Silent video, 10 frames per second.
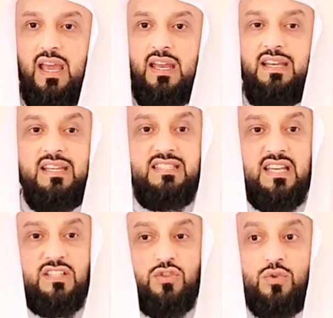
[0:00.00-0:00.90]
And he
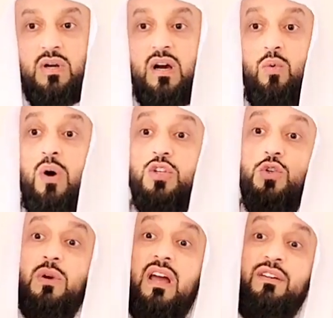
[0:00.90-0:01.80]
says to her, what
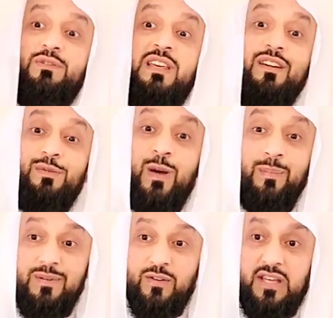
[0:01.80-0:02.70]
you have
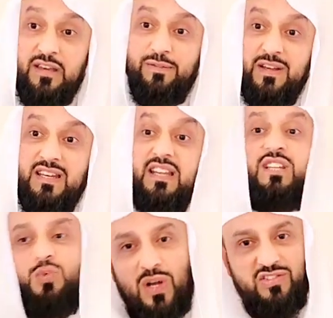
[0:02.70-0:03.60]
given
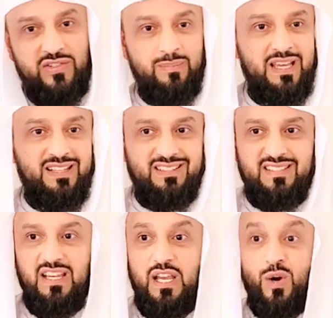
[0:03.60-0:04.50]
is what remains.